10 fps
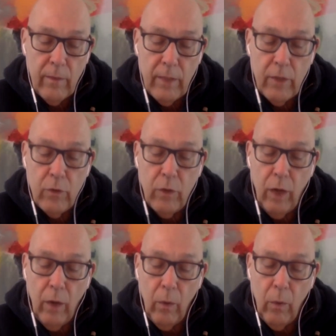Did you
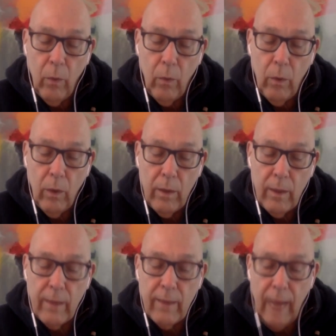know
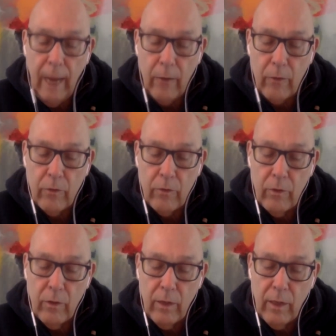that doubt
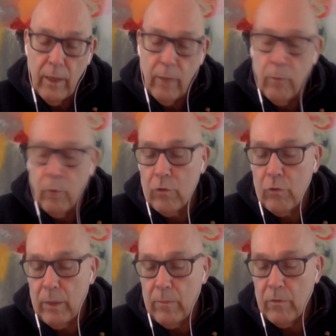killed more
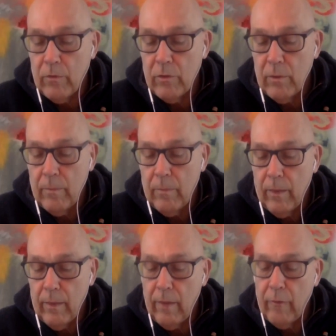dreams
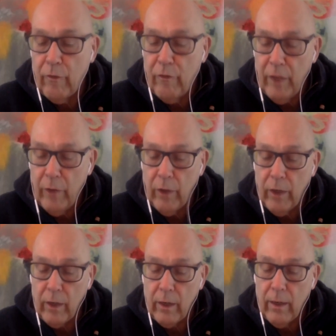than
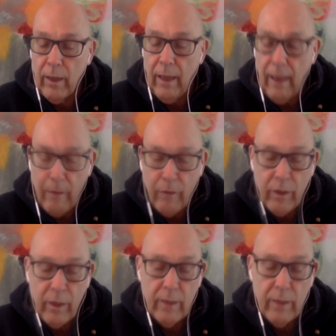failure
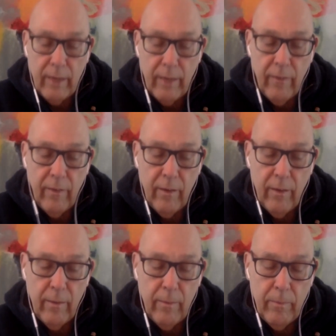ever did?
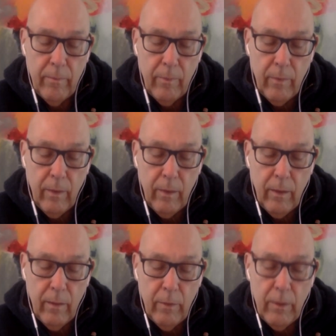
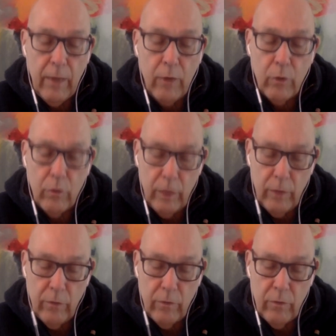But now the good
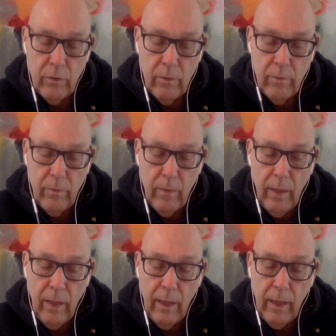news.
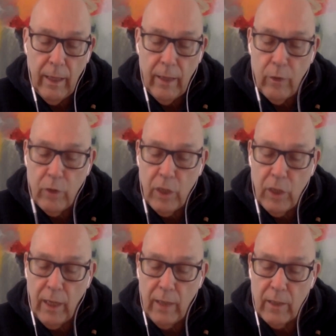Can you
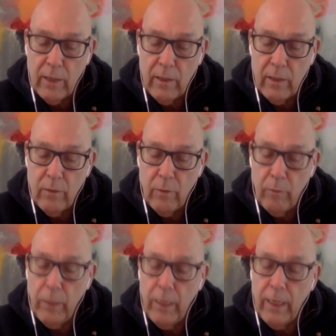change
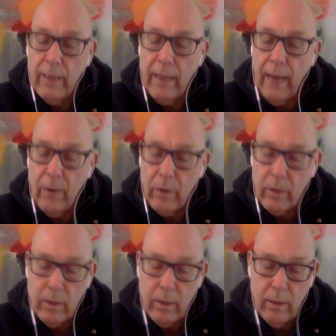from being a
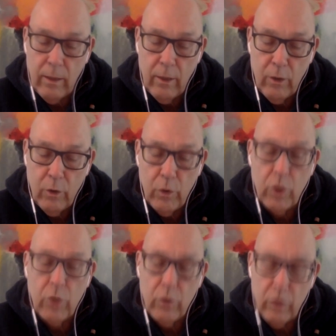doubter to a
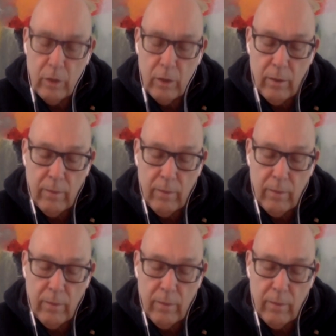chooser?